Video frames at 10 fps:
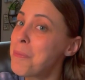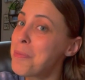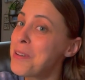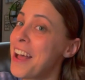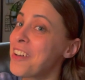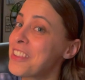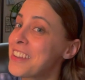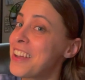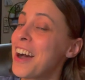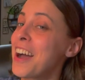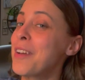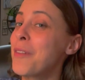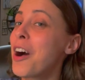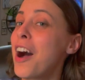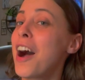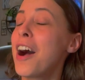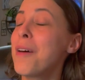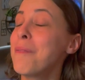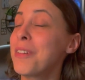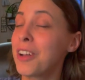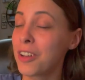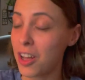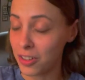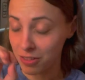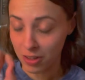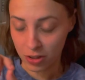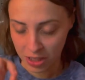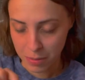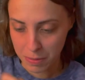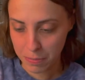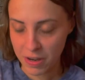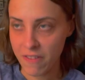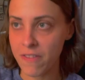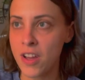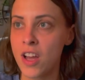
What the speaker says: but now's the time. But I'll keep it brief,